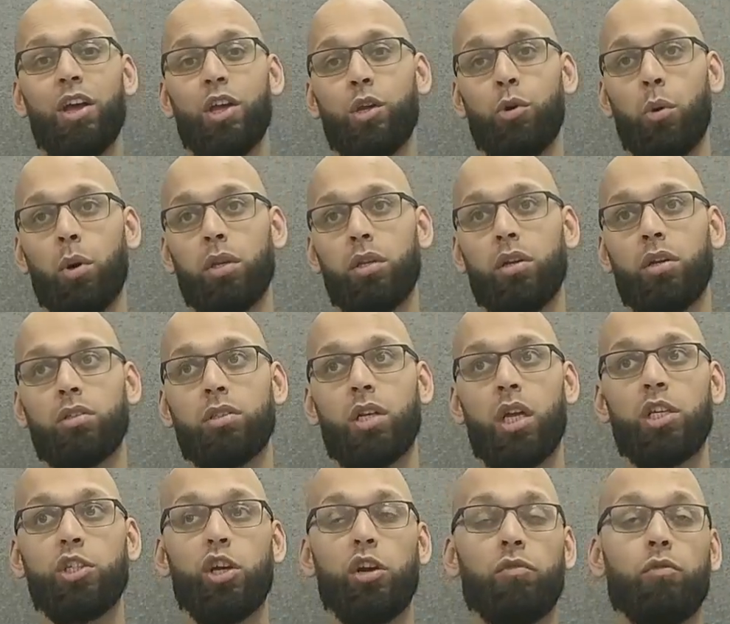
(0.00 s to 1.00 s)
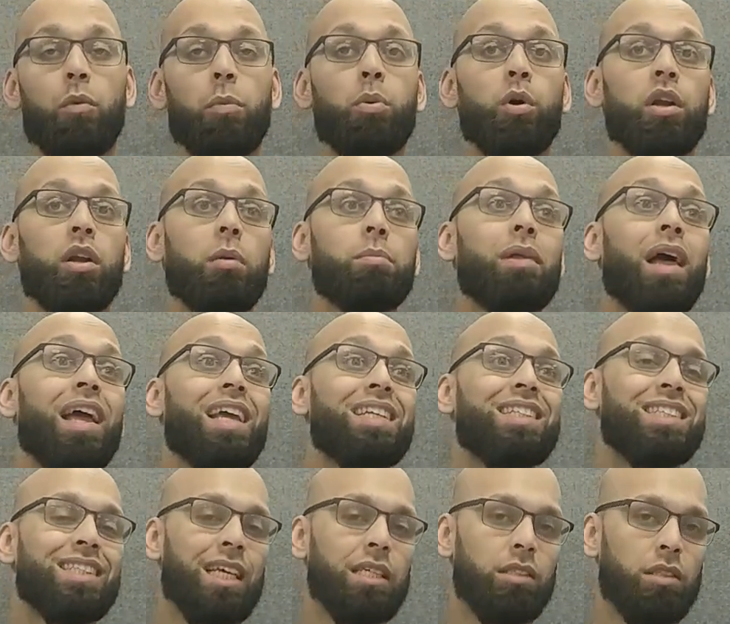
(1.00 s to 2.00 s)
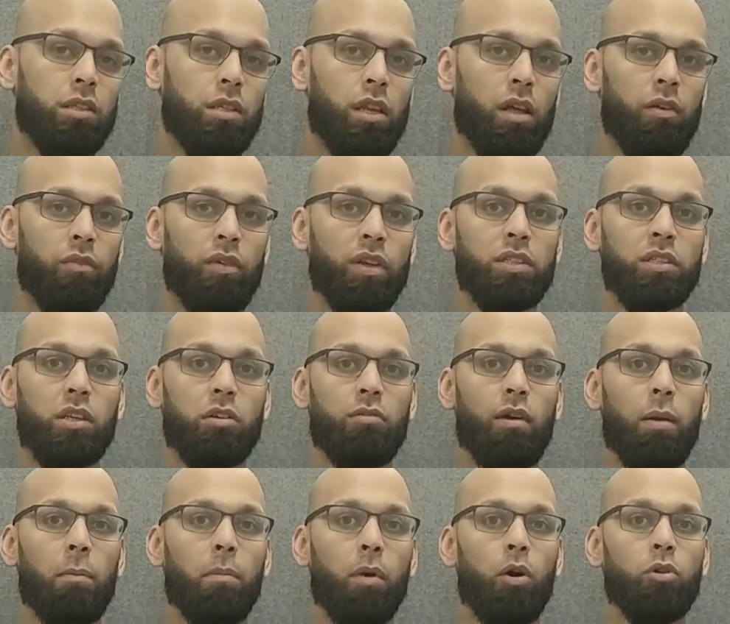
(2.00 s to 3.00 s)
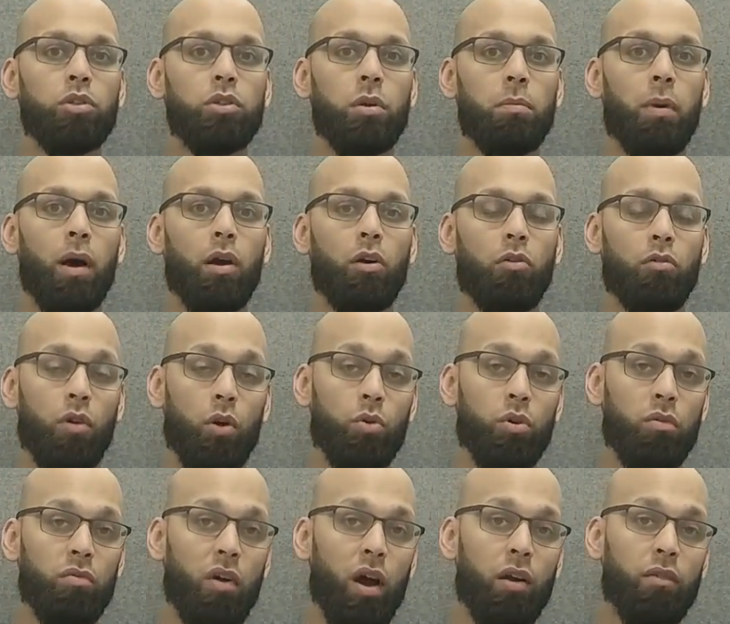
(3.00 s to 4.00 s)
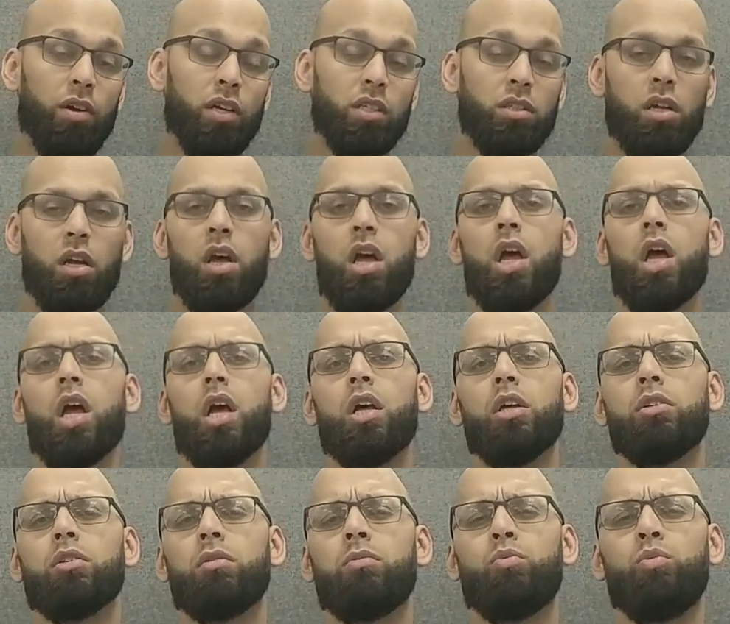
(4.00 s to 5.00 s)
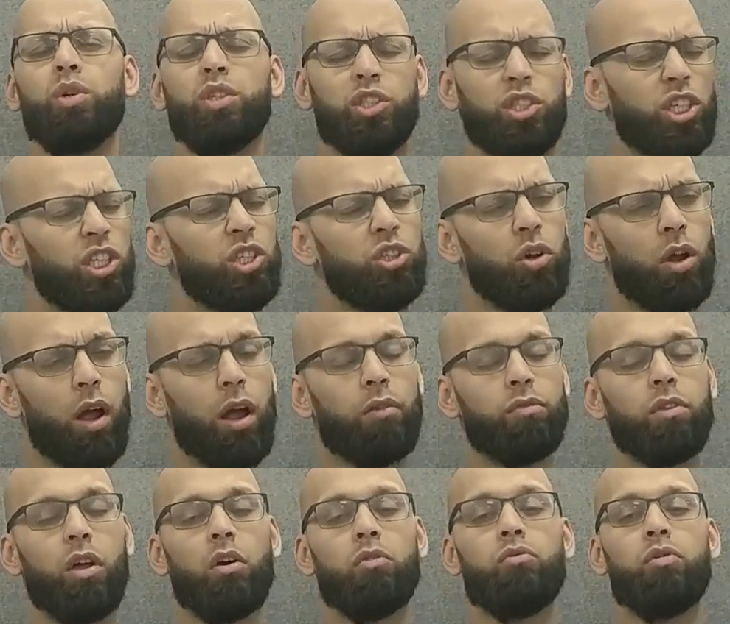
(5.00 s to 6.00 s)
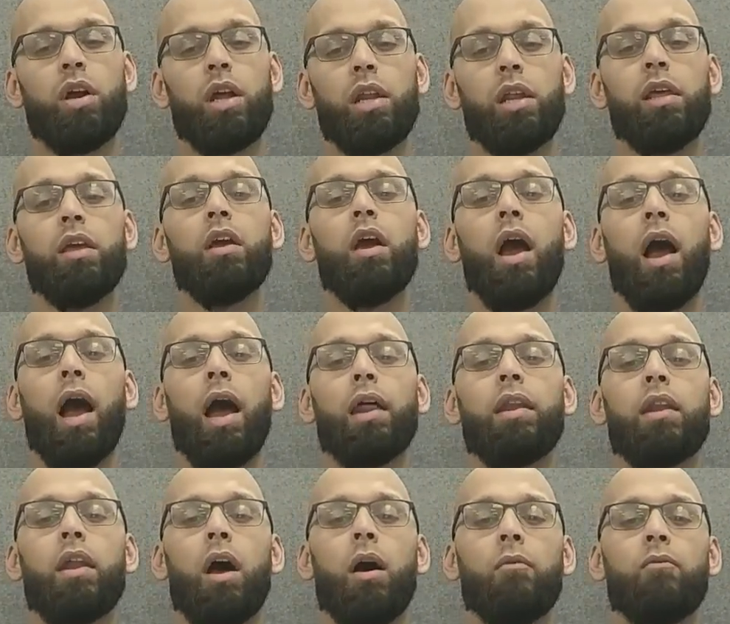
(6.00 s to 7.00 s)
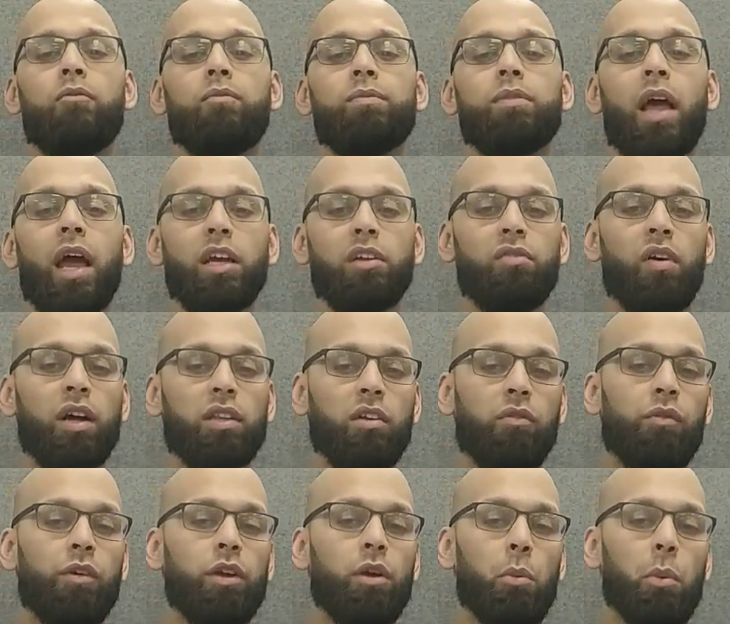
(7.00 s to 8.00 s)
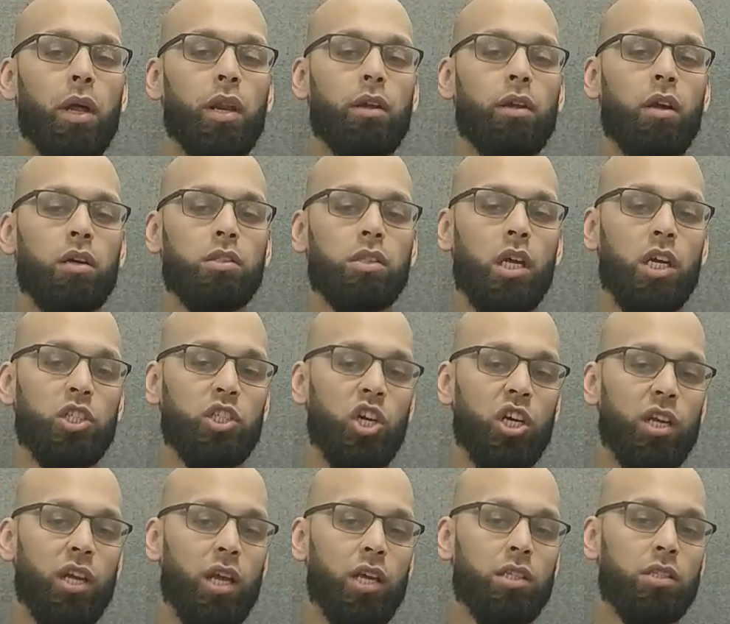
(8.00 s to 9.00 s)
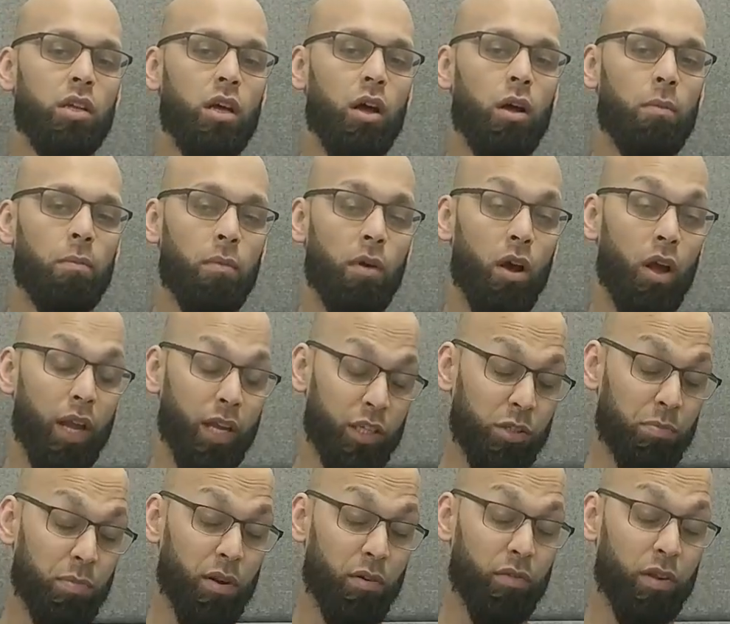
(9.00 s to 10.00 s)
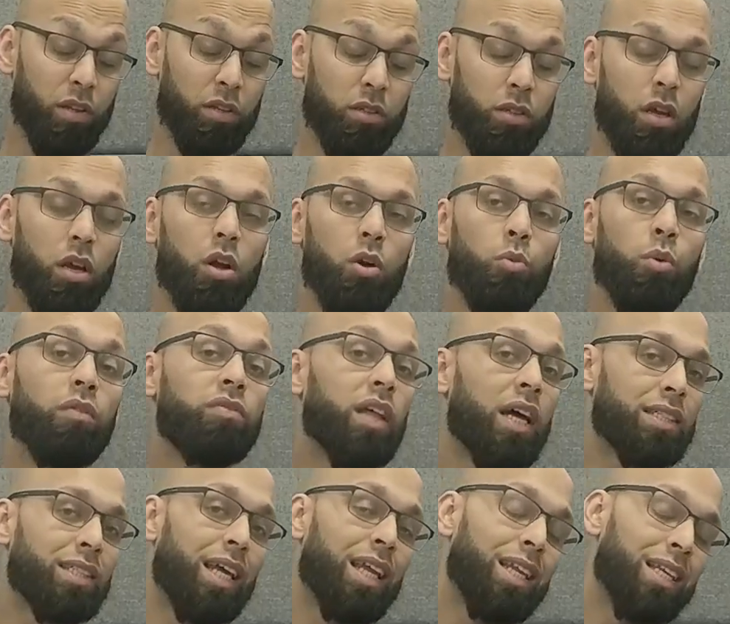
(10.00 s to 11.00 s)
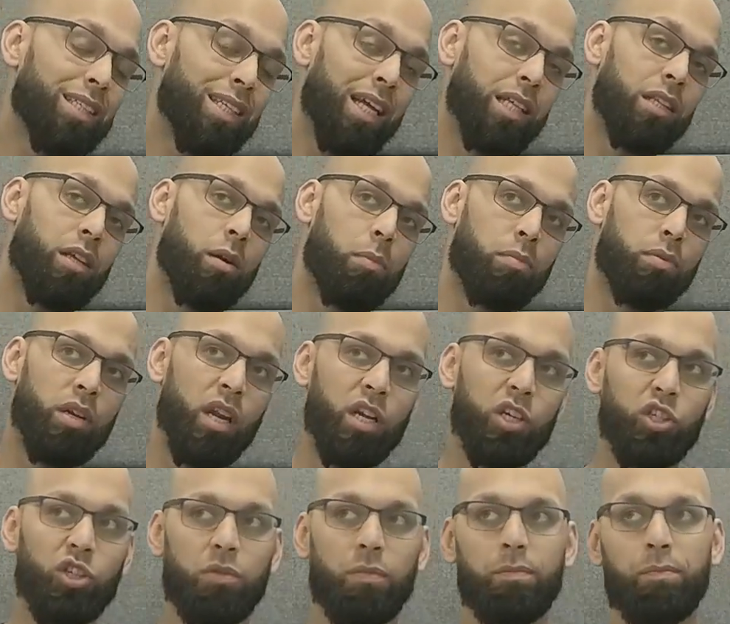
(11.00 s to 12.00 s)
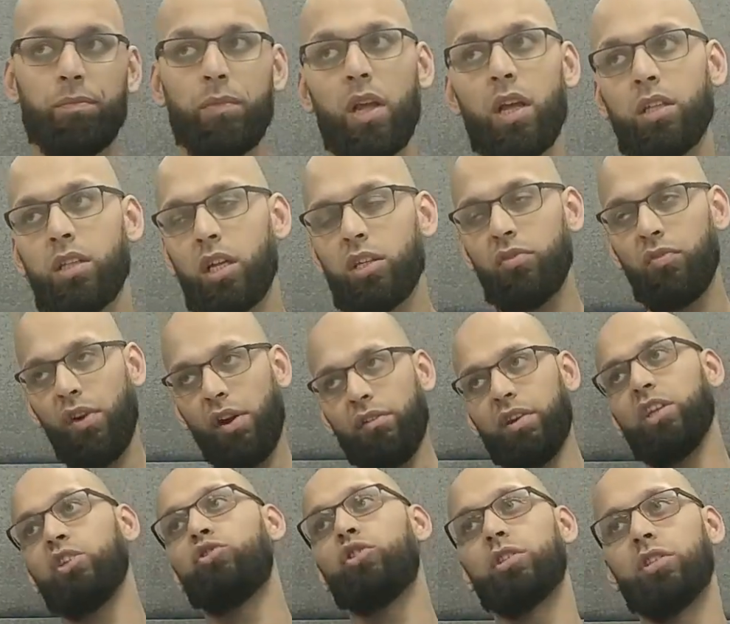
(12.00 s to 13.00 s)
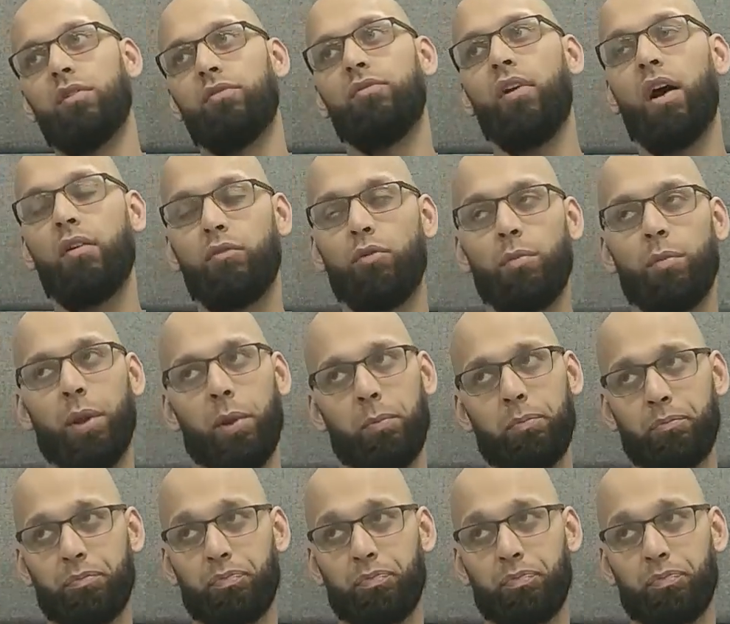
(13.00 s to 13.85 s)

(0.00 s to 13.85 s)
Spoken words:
Joanna Jedrzejczyk for putting up that insensitive Instagram post about coronavirus, which she shouldn't have done, really. And the X factor for Joanna Jedrzejczyk is her experience. With that said, let's get into the prediction. That's a very interesting fight for me.